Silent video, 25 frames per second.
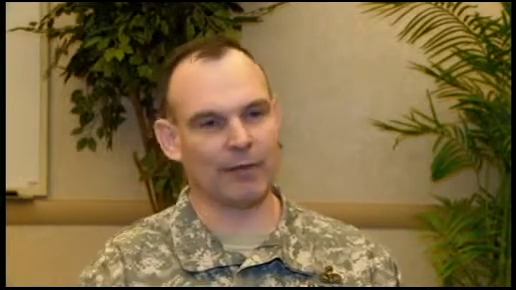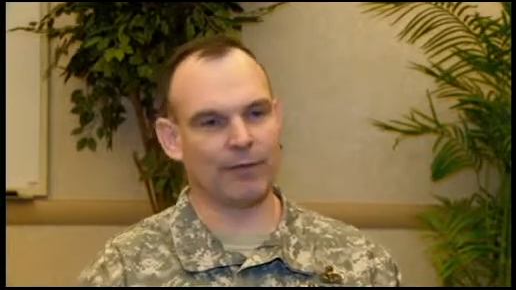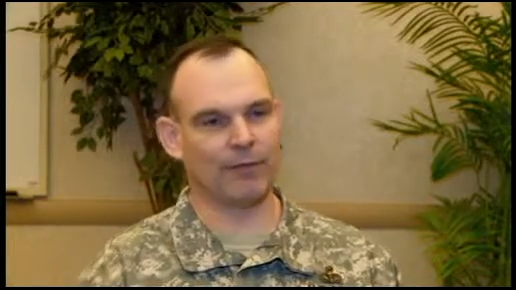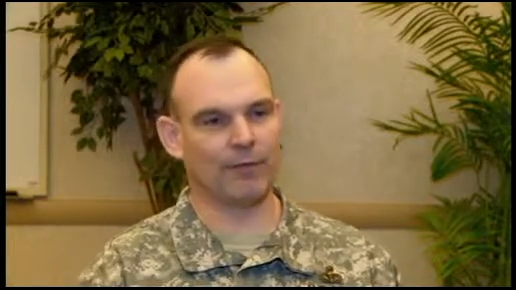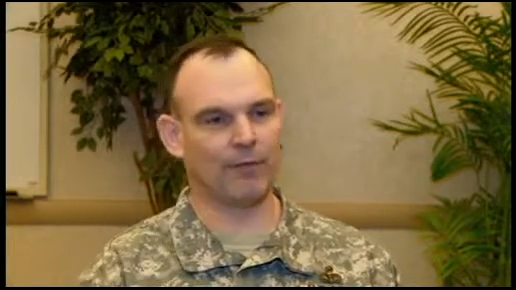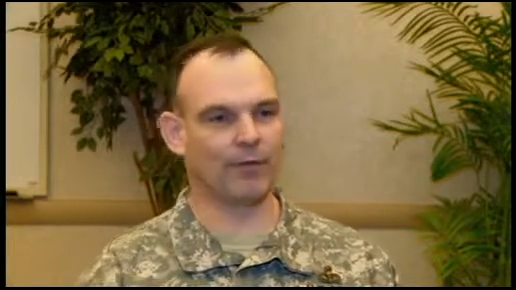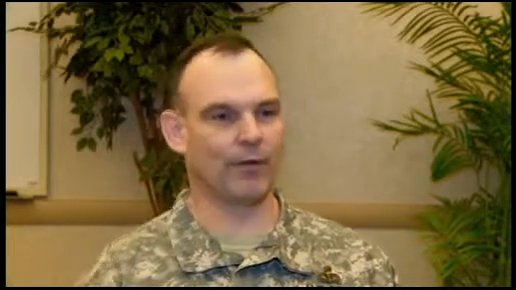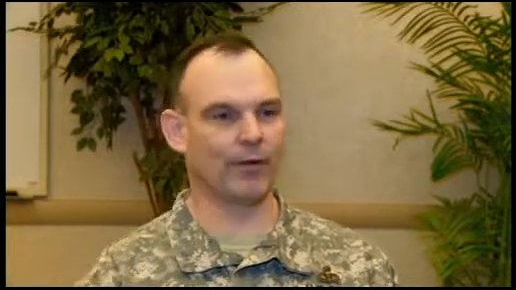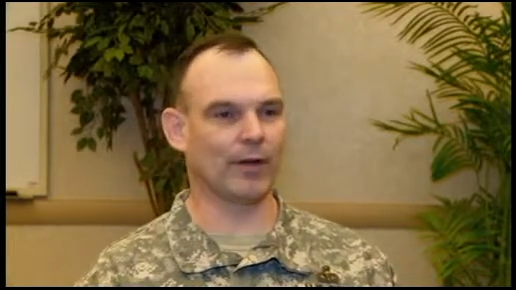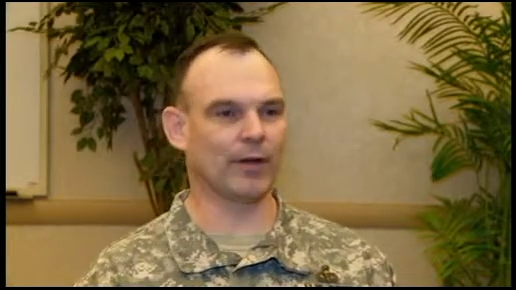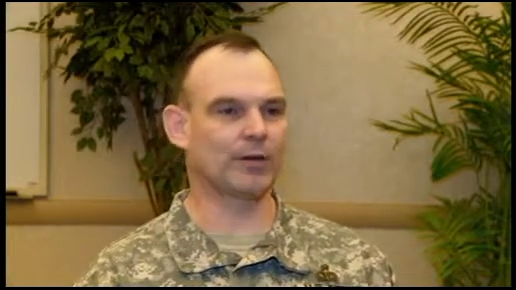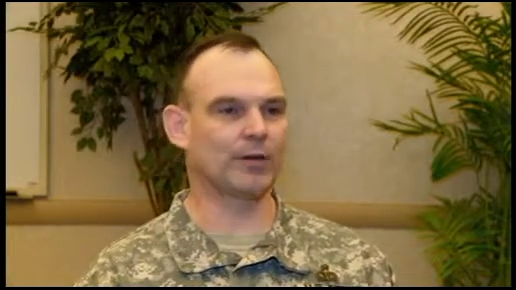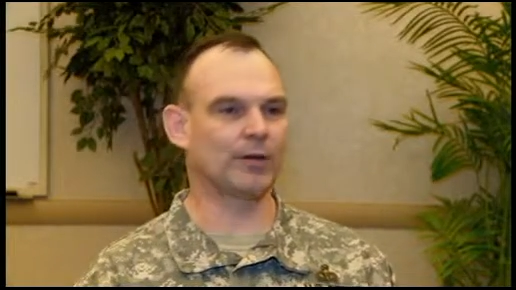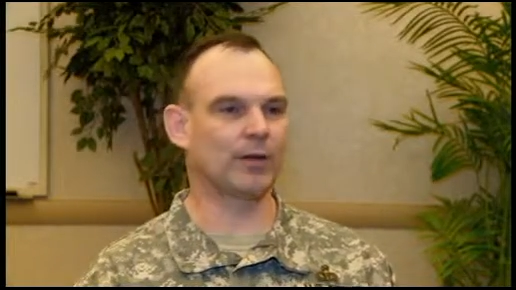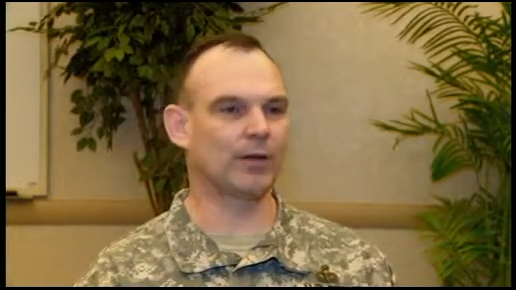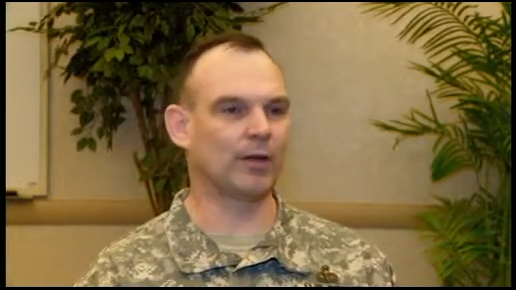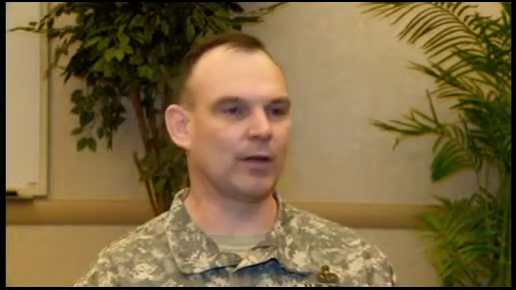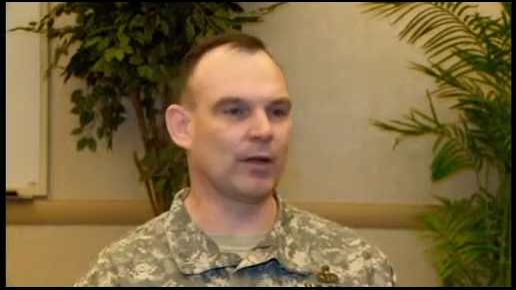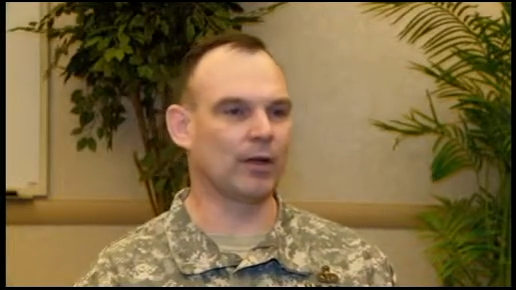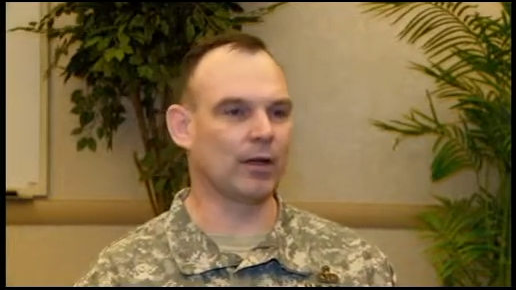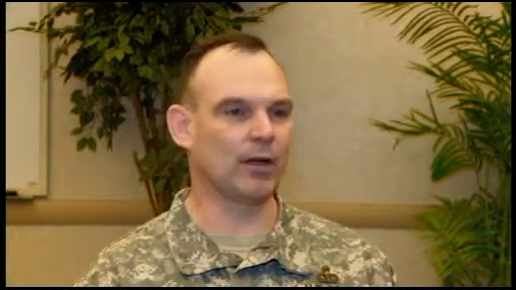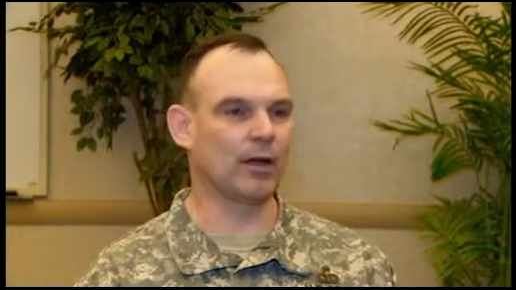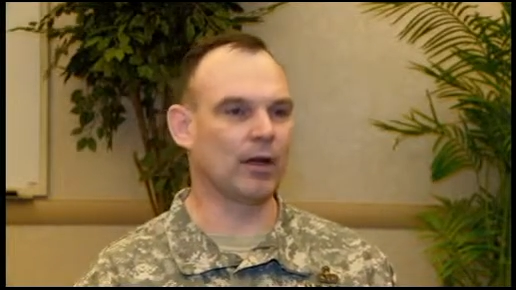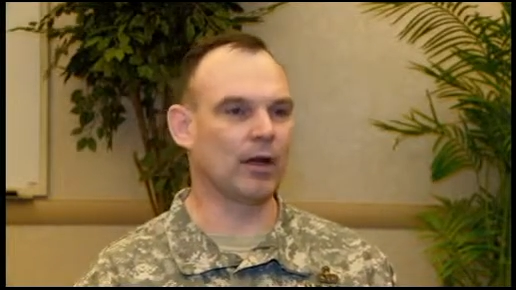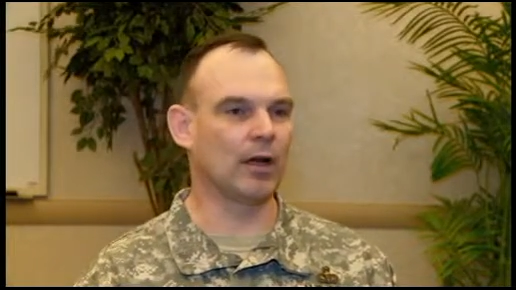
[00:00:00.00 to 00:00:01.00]
that friction
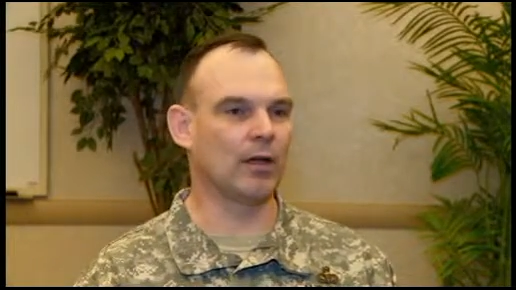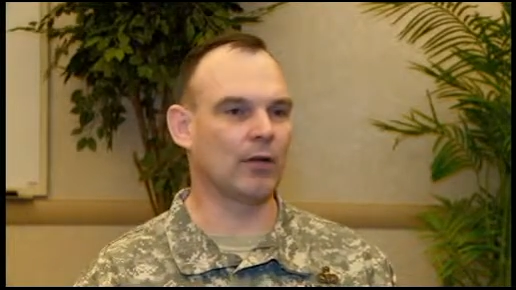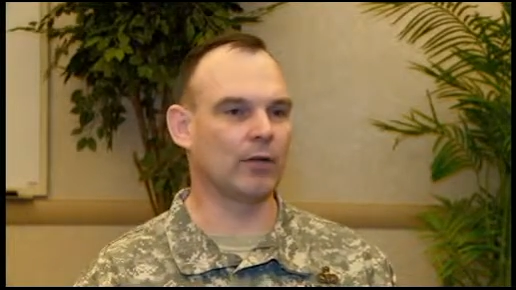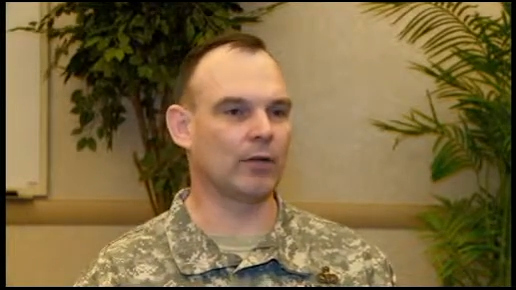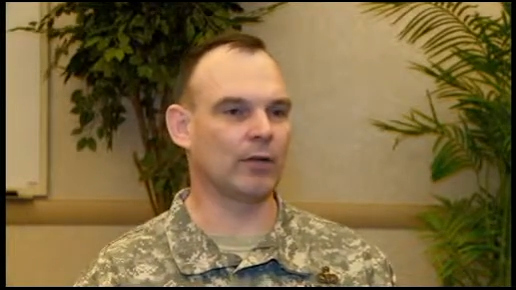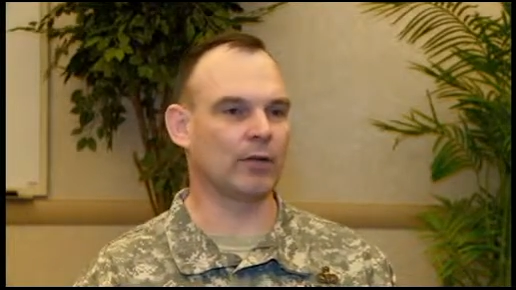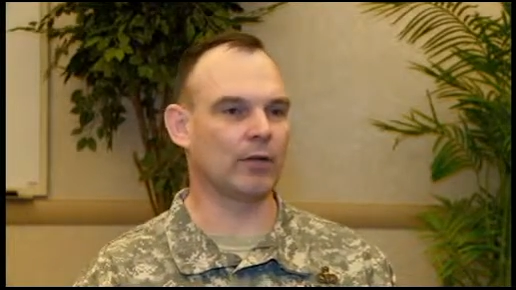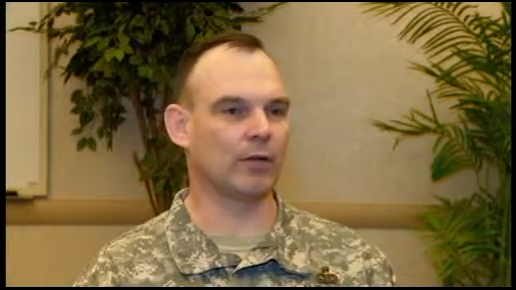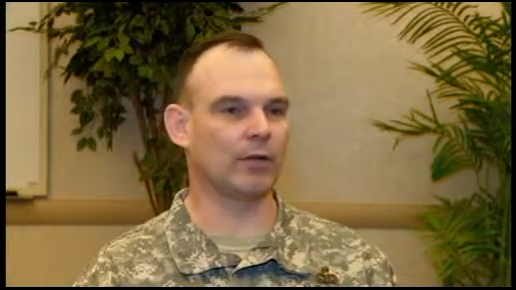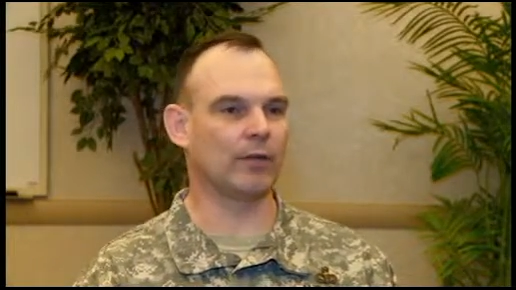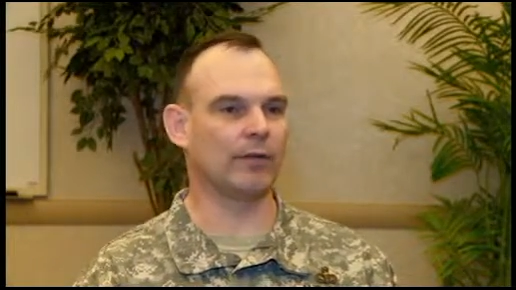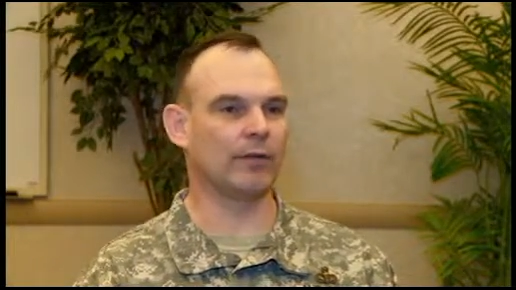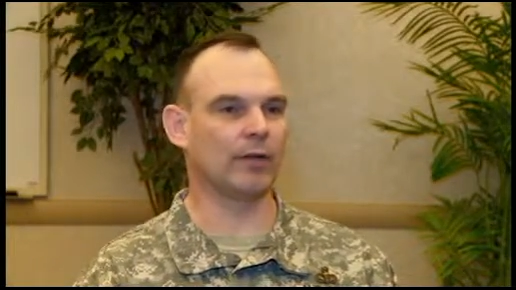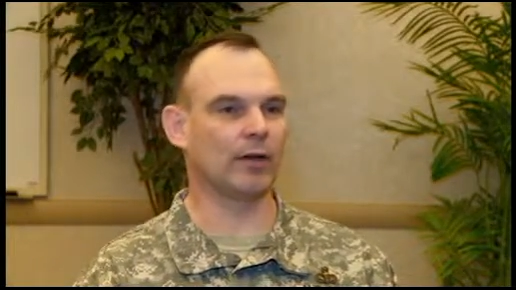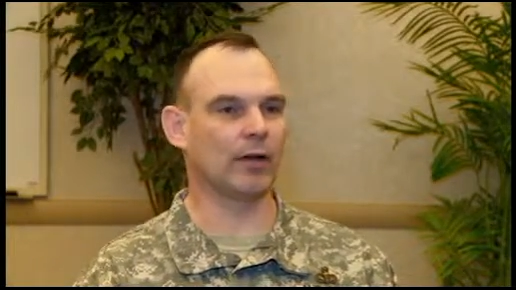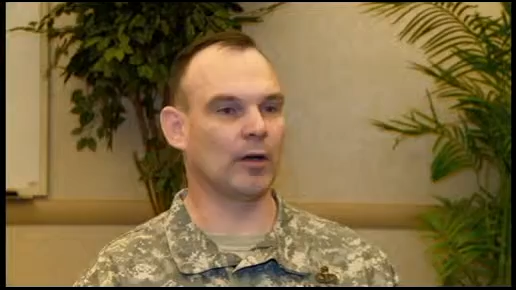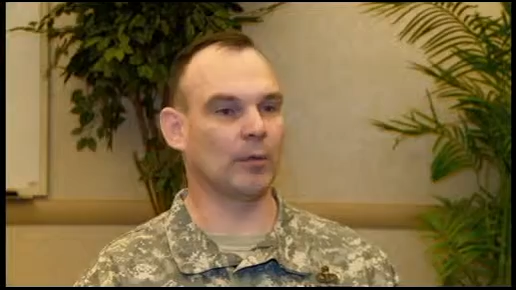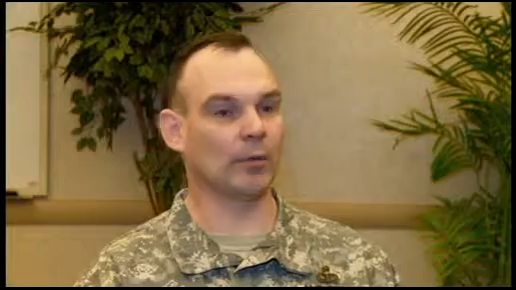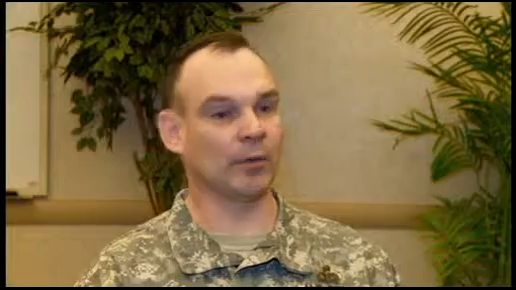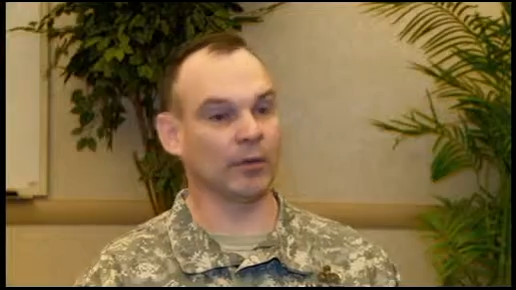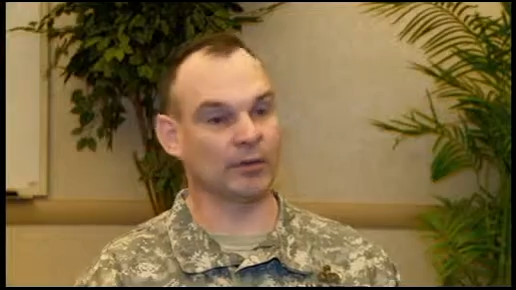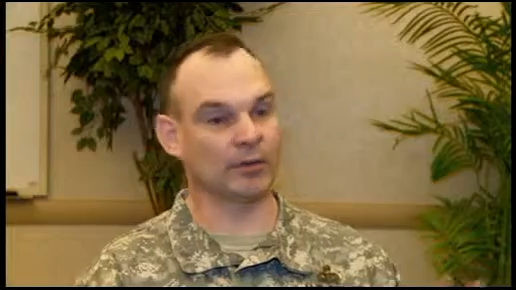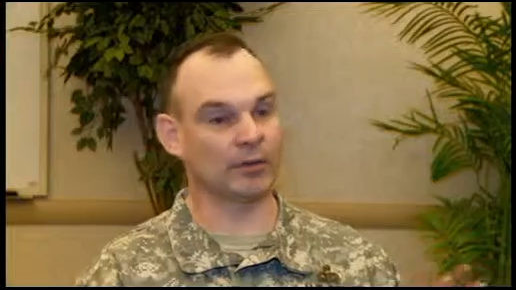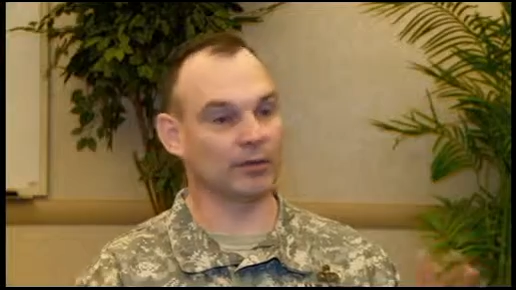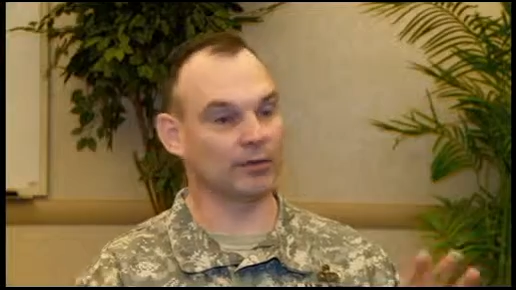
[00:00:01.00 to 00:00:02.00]
early on and trying to figure
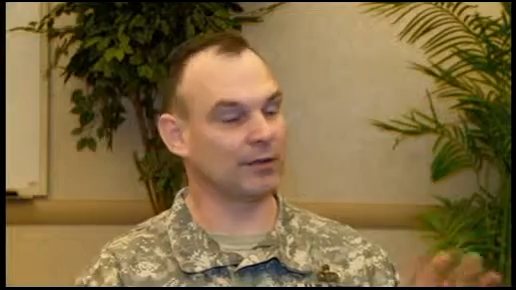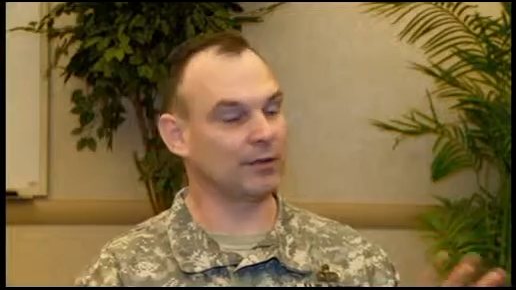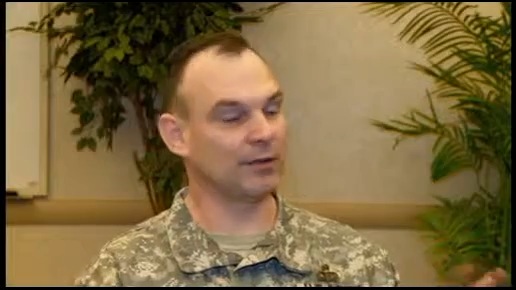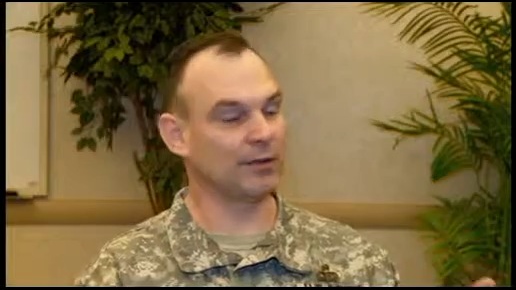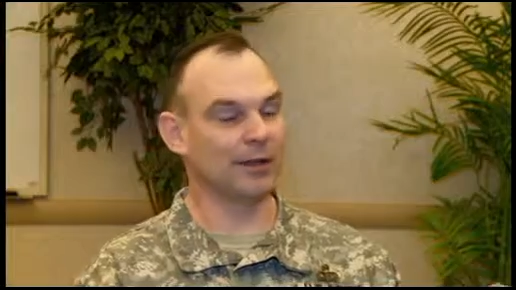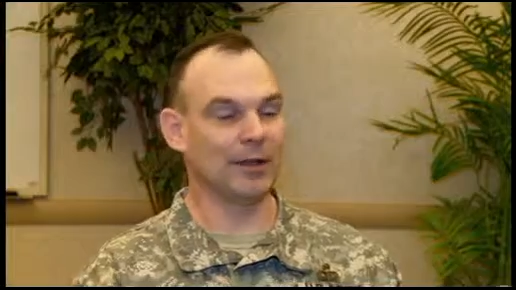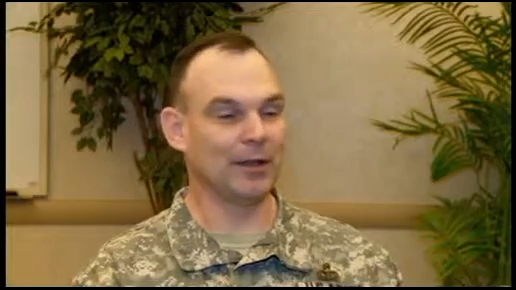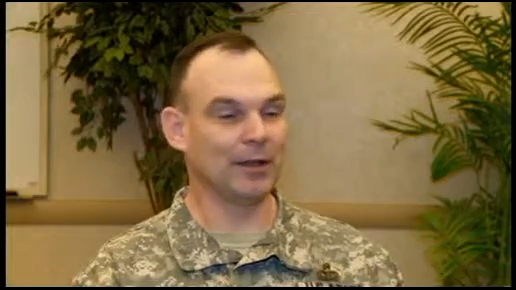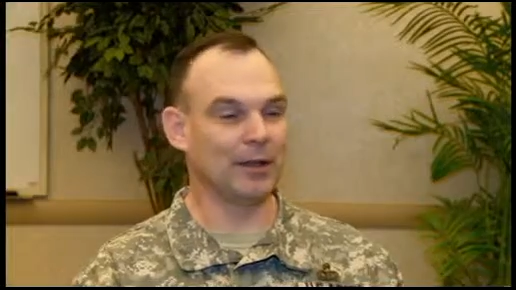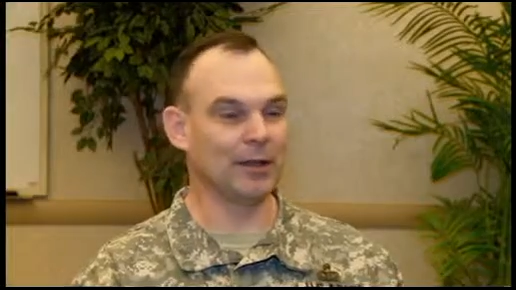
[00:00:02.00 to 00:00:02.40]
out because it's